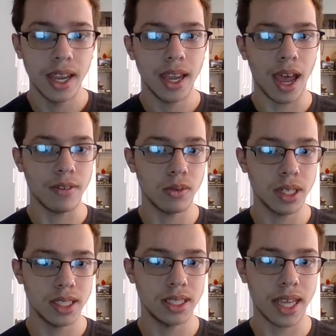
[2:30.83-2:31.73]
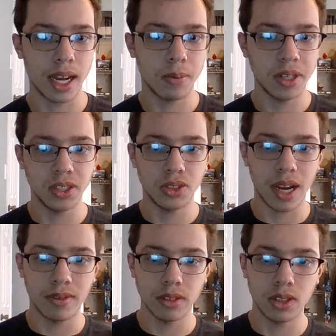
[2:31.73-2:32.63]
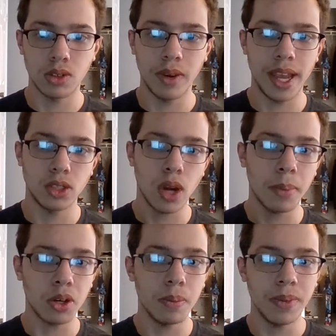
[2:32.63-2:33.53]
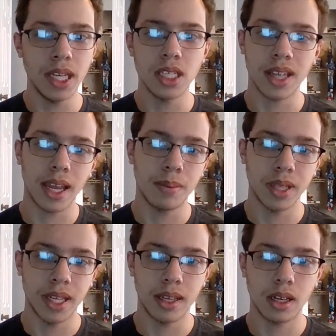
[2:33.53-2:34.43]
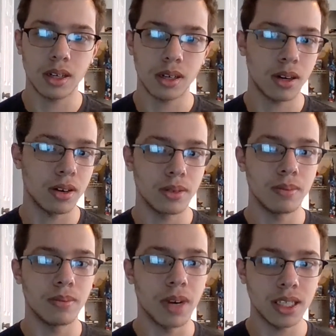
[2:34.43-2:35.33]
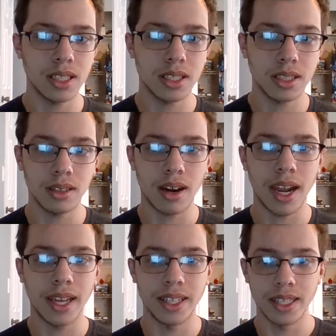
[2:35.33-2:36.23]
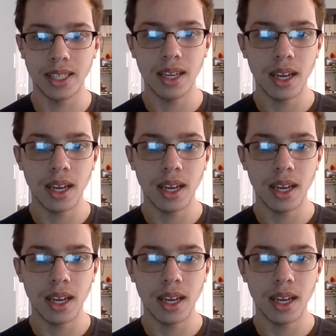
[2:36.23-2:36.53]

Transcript: Afterwards, Sackboy travels to a tropical beach-like planet called Monster Islands,